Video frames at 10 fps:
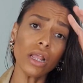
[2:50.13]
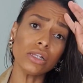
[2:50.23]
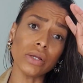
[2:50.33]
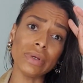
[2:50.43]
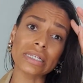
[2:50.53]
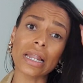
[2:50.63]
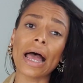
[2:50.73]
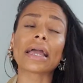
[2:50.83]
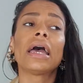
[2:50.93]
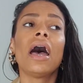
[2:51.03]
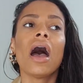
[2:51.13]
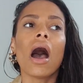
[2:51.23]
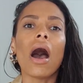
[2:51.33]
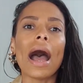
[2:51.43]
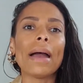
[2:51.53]
So it's like,
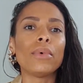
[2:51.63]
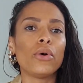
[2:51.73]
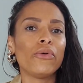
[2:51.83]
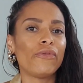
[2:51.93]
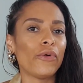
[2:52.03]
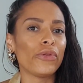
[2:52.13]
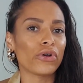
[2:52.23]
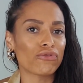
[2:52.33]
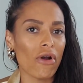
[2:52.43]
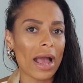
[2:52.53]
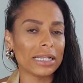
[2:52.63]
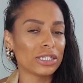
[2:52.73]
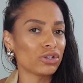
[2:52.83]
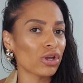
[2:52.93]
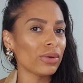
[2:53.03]
I'm all for the grind.
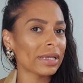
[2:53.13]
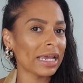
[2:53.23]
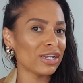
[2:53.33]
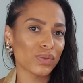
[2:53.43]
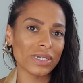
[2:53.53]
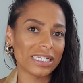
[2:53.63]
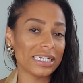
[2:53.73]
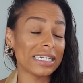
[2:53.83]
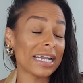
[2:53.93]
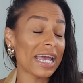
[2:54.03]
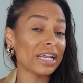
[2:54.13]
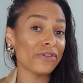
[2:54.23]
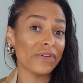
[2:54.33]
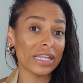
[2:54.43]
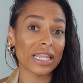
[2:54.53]
So don't get it twisted in
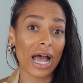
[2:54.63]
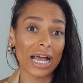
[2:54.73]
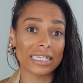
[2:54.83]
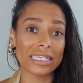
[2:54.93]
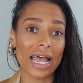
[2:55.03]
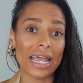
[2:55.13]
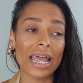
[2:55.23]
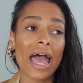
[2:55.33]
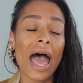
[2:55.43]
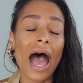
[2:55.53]
anything that I say.